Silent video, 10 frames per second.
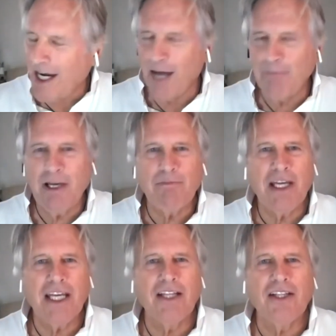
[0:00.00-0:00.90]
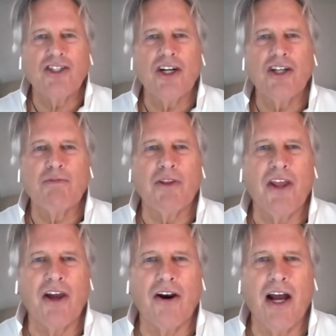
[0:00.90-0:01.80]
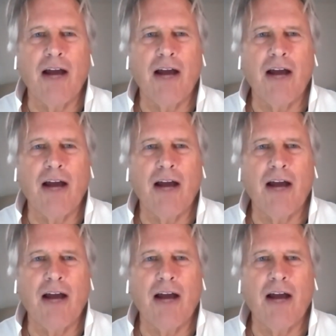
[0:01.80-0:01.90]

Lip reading: I'm not making the judgment there.